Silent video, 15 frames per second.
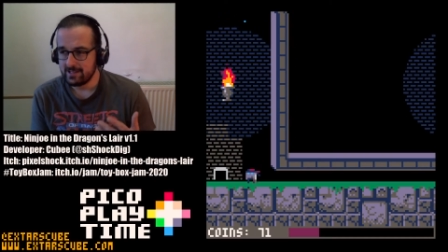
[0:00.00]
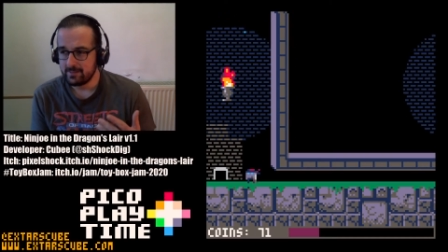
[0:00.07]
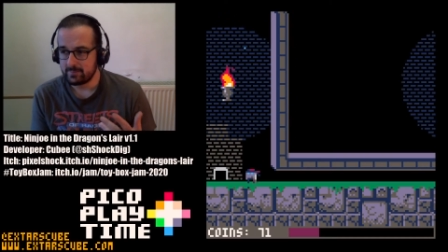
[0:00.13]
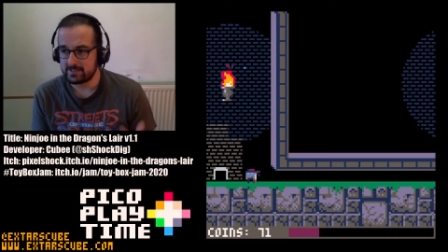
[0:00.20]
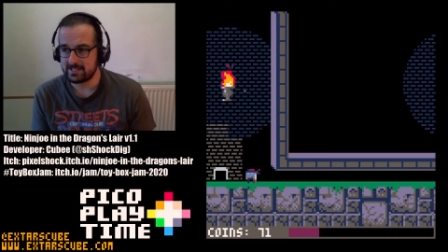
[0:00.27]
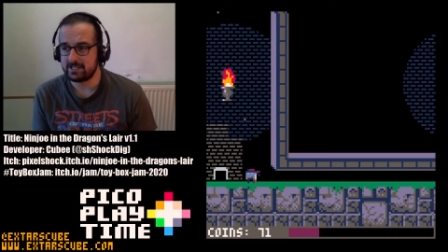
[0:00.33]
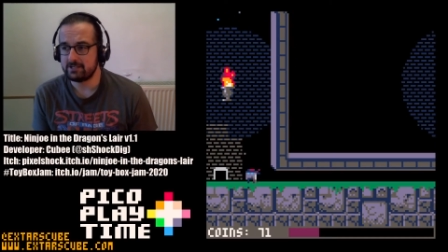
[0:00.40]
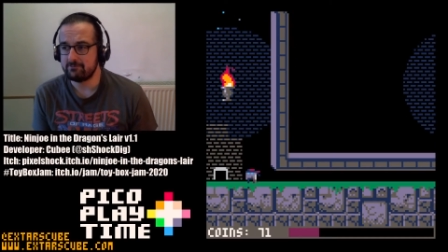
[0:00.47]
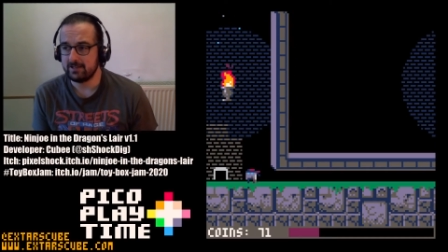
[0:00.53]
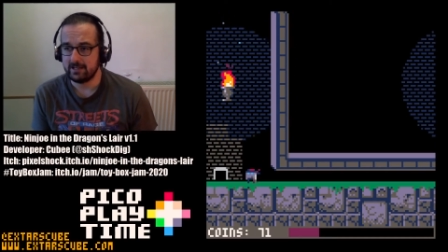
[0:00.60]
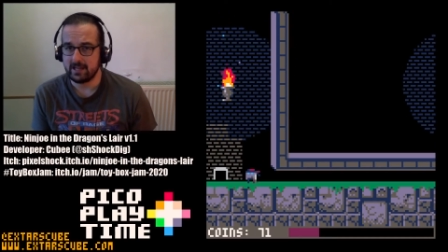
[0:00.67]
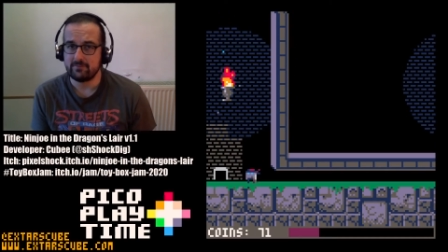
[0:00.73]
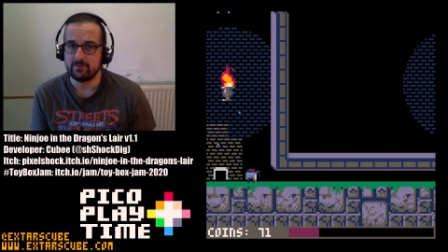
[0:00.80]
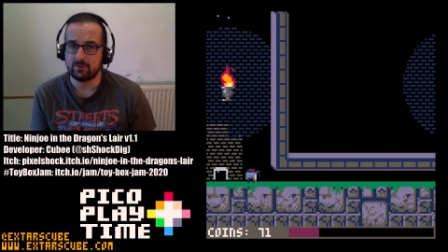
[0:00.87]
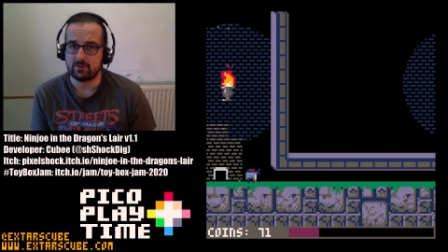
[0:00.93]
particularly
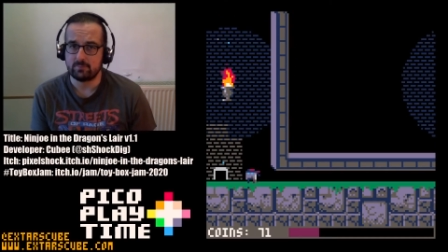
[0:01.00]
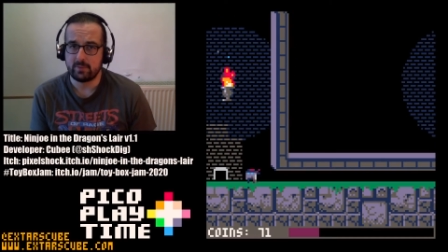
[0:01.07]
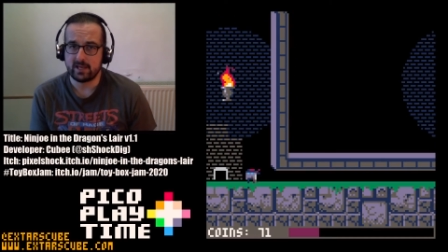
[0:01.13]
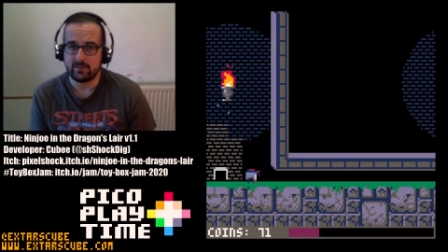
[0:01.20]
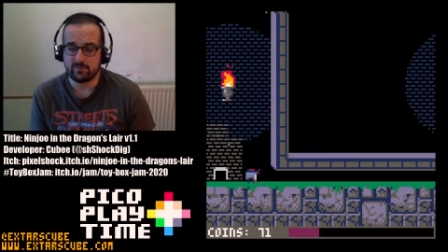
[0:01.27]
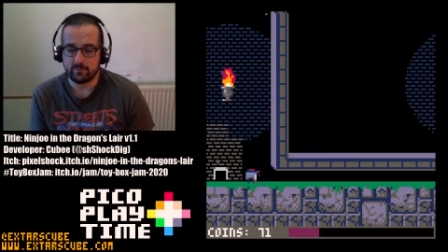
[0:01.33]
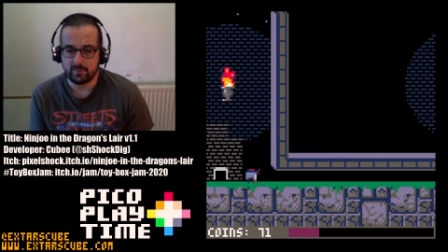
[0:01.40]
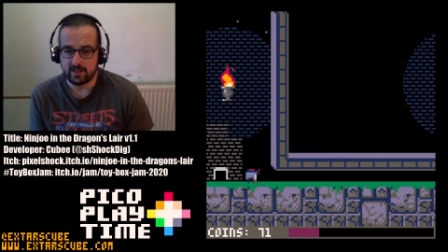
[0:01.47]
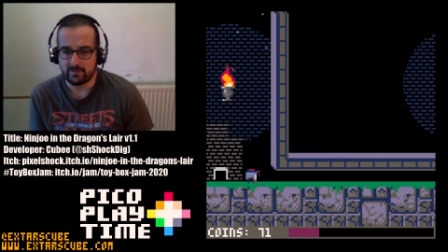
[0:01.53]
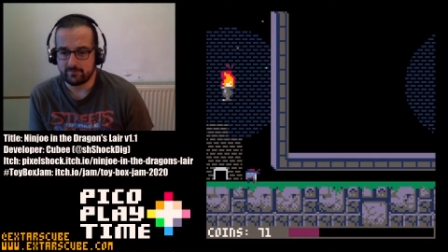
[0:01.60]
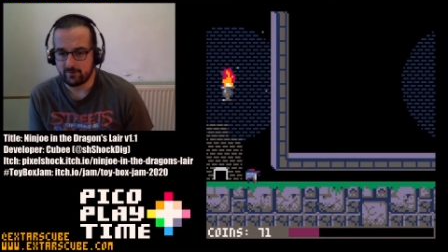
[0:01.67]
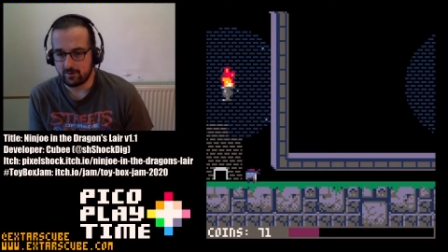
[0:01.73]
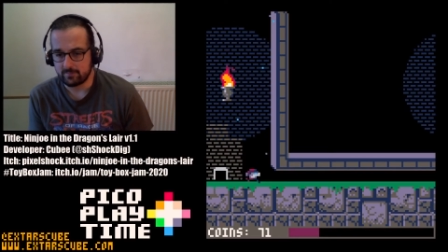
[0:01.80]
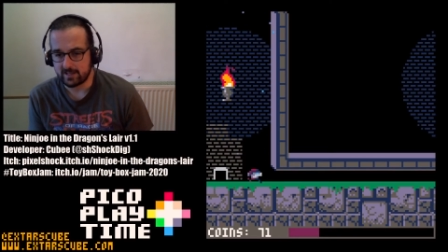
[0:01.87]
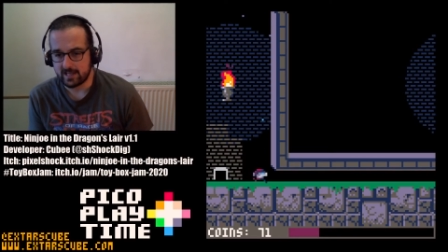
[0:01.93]
level space for
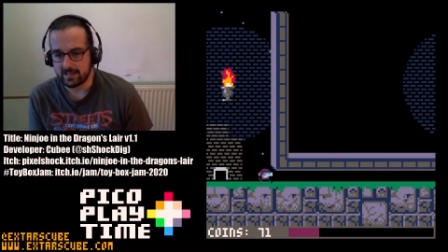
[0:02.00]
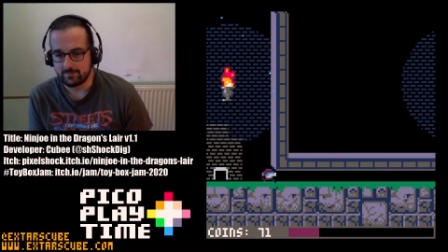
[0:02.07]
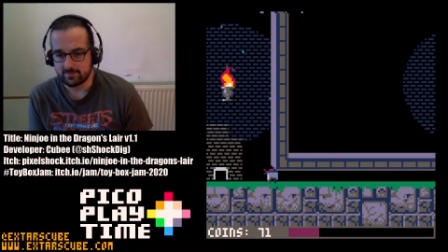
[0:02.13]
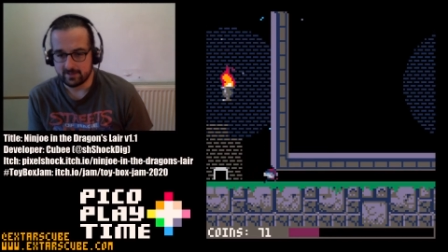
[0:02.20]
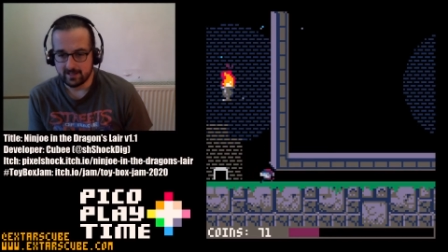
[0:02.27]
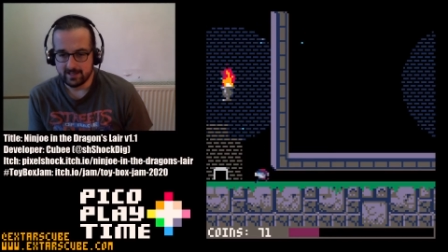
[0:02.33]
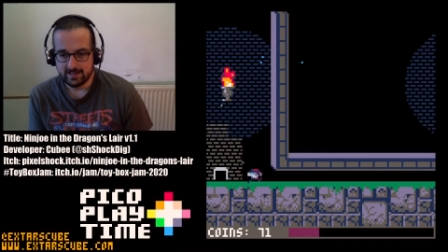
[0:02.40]
platform games.